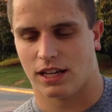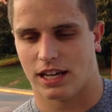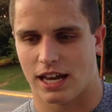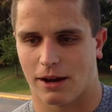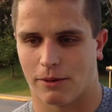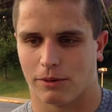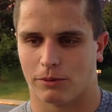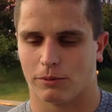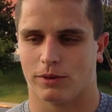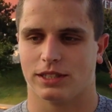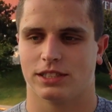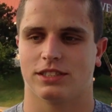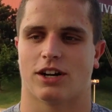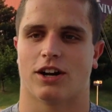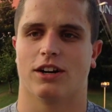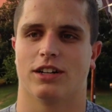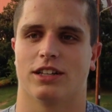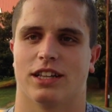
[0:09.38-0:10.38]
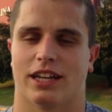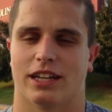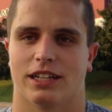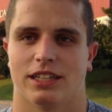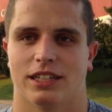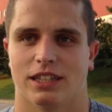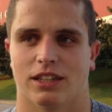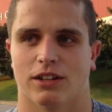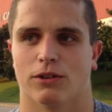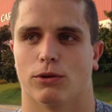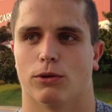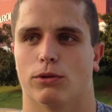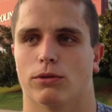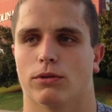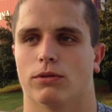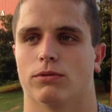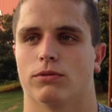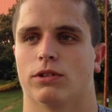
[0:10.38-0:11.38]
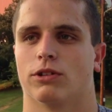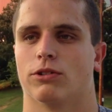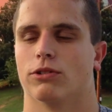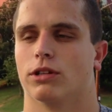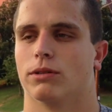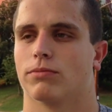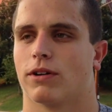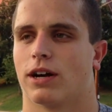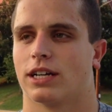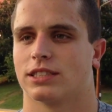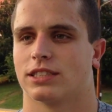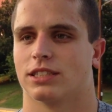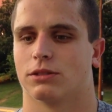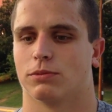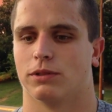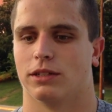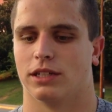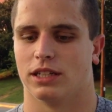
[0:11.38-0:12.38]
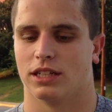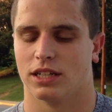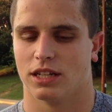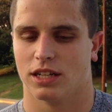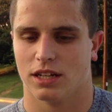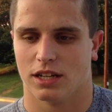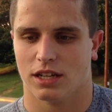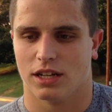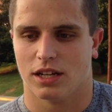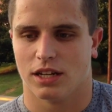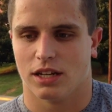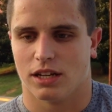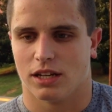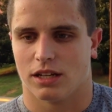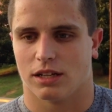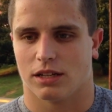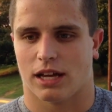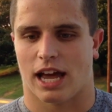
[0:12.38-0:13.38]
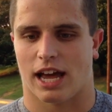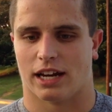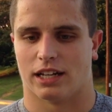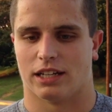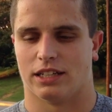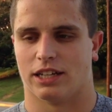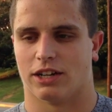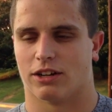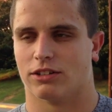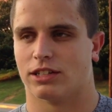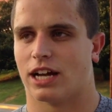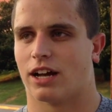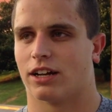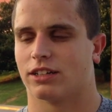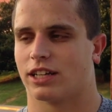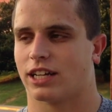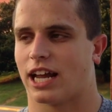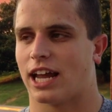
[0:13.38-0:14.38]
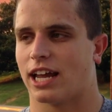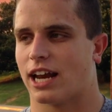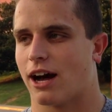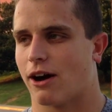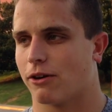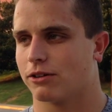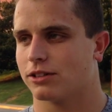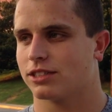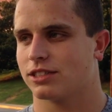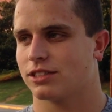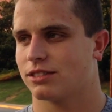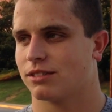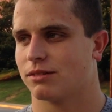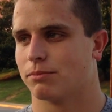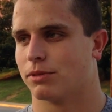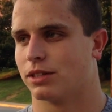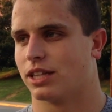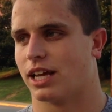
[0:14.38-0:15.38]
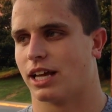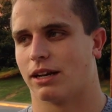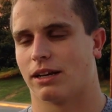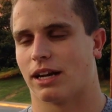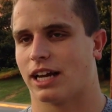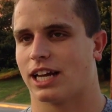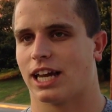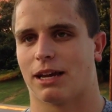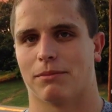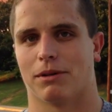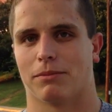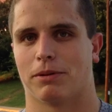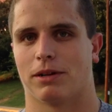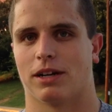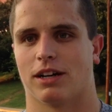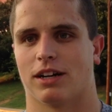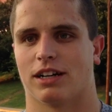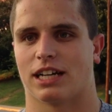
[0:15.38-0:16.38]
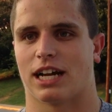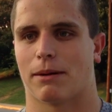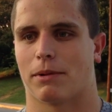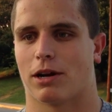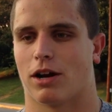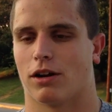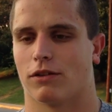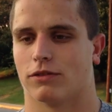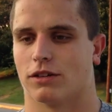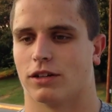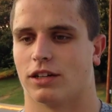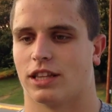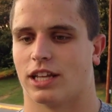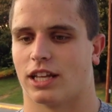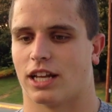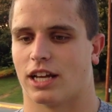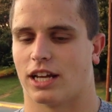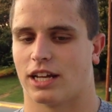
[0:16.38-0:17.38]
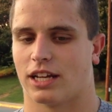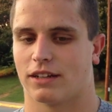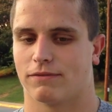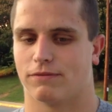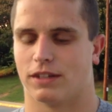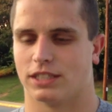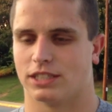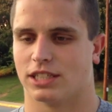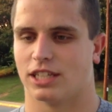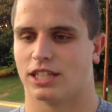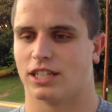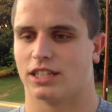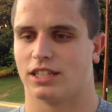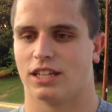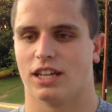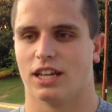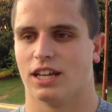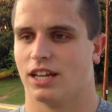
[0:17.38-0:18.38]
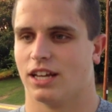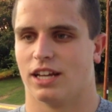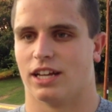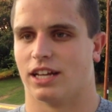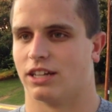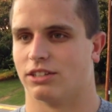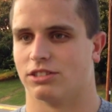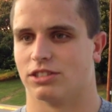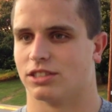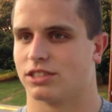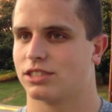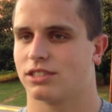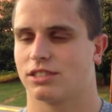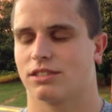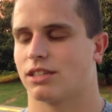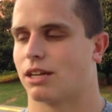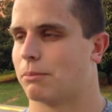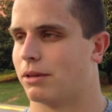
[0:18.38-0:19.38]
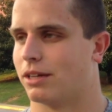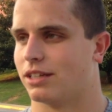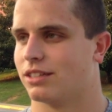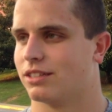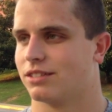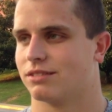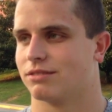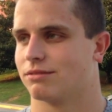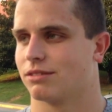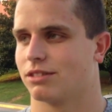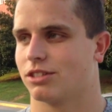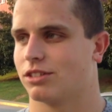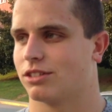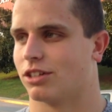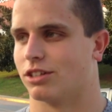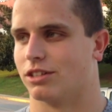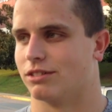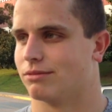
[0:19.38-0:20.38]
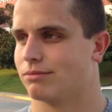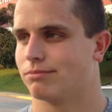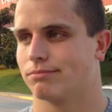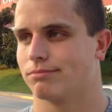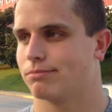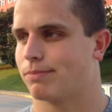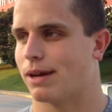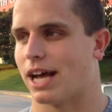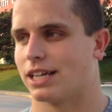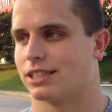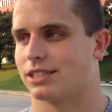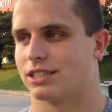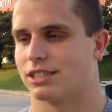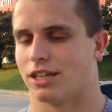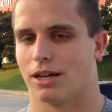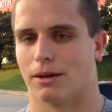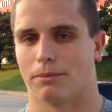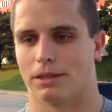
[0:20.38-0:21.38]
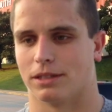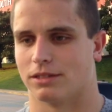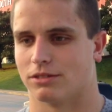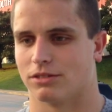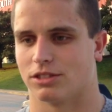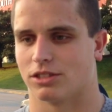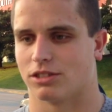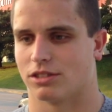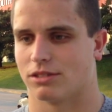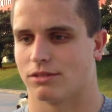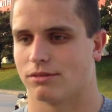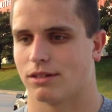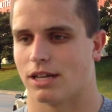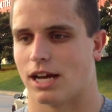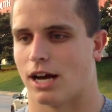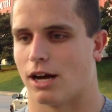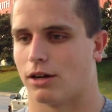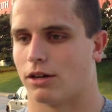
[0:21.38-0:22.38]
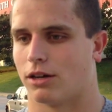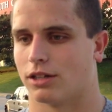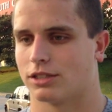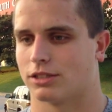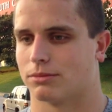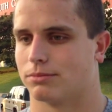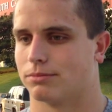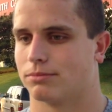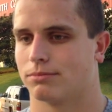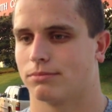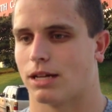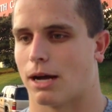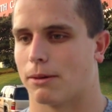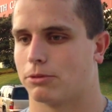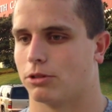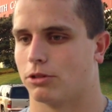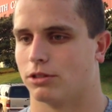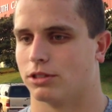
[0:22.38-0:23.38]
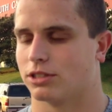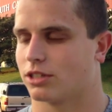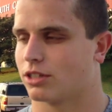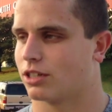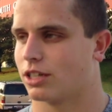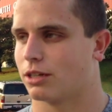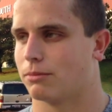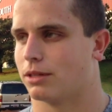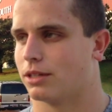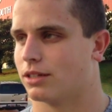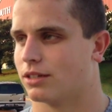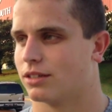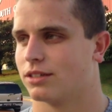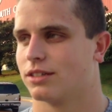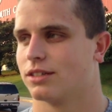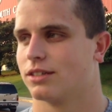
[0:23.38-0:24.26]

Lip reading: Yeah, when we started like the whole recruiting process, we had it narrowed down to like 8 hours. But then I came up here and got my offer, and then I visited, and it just, I mean, couldn't pass this up, and it was just awesome opportunities they're going to give me here.